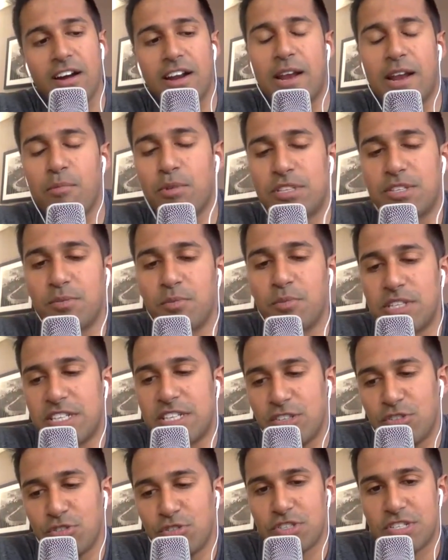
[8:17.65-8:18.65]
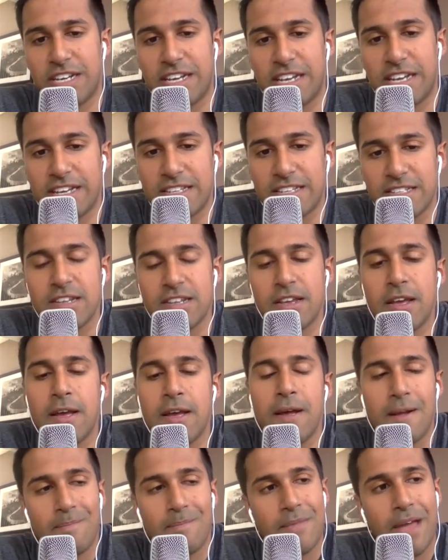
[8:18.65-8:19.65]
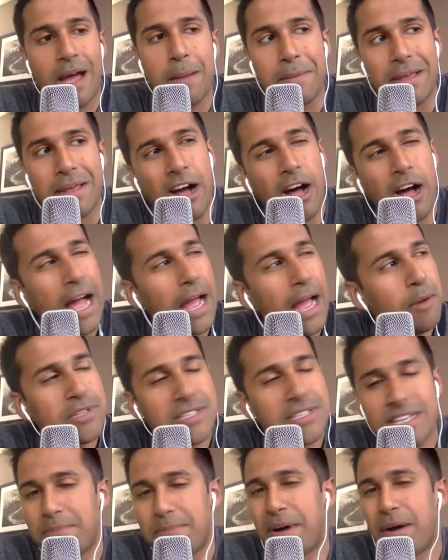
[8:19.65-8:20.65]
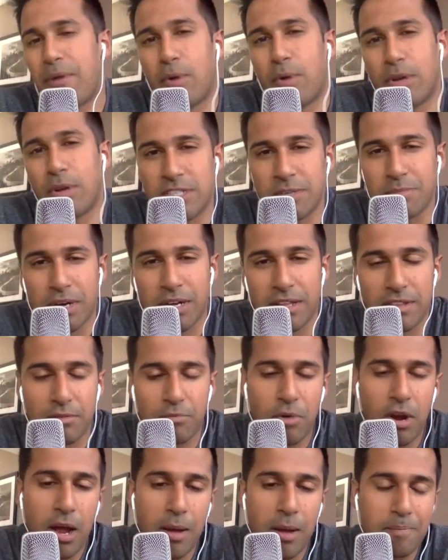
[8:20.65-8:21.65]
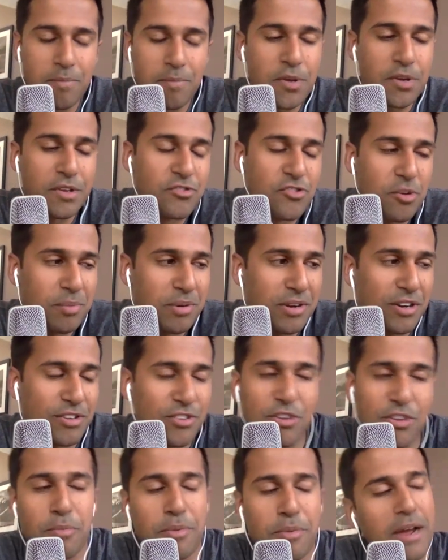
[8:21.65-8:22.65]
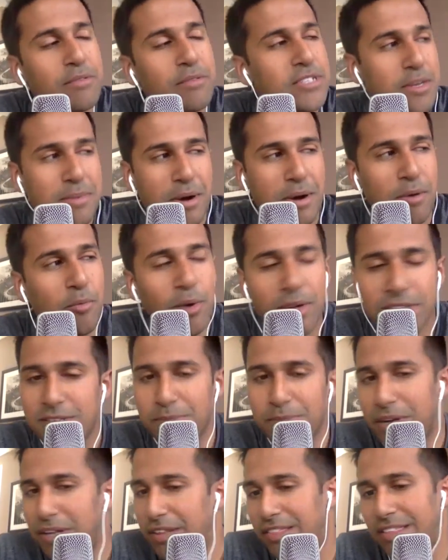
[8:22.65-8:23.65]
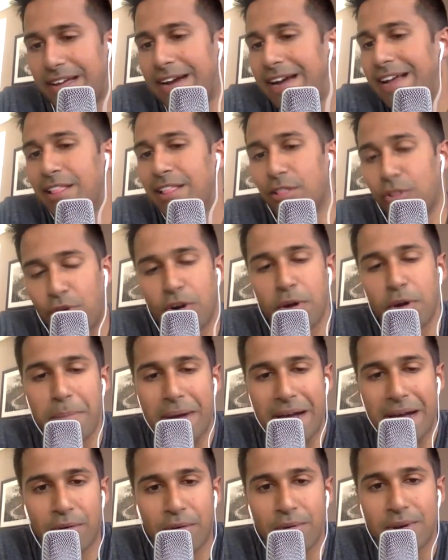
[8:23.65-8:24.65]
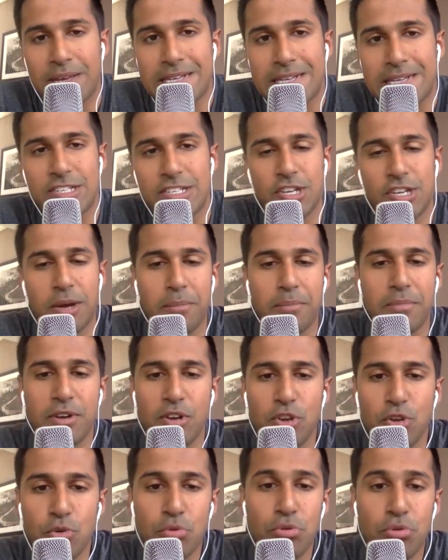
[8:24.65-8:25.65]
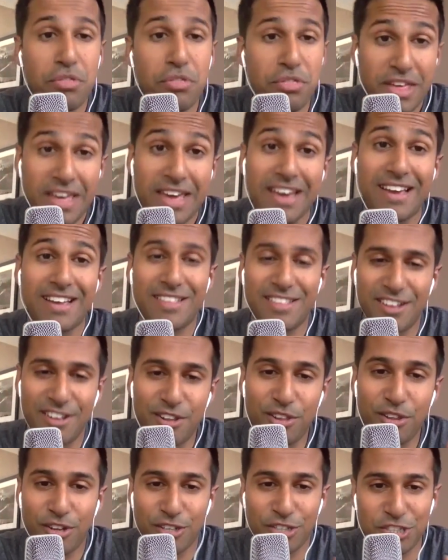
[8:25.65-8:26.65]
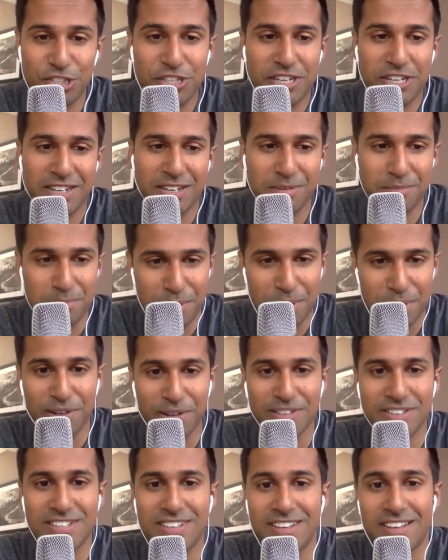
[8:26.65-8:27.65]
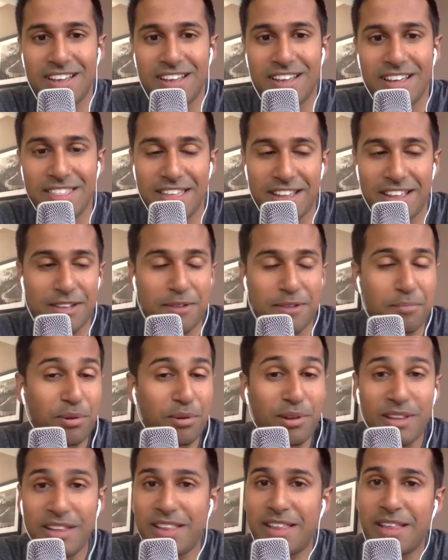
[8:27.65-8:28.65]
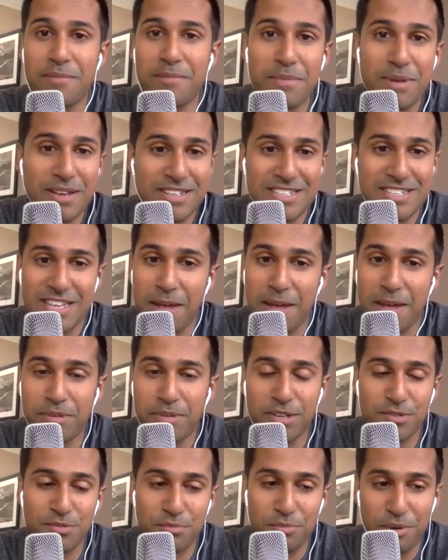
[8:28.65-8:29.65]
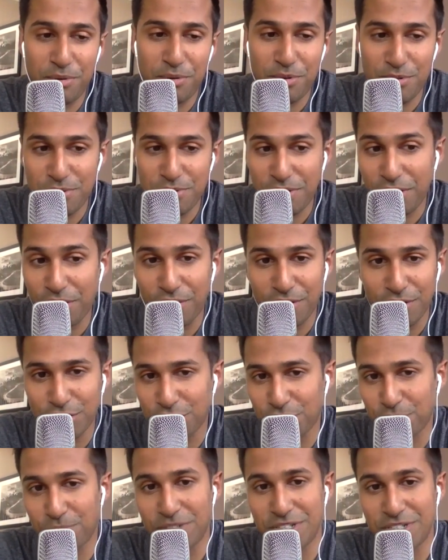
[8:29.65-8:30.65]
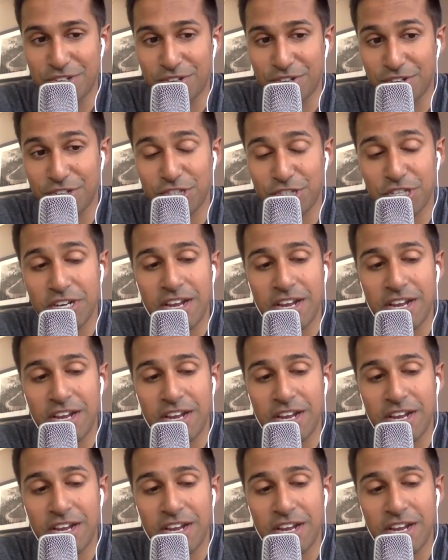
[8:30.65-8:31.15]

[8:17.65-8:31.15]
And what's interesting is, I mean, I would say about once a month, and Rob, you can jump in here too, but I would say about once a month, I learn about some new thing that Claude Shannon built that completely escaped us when we were doing our initial research.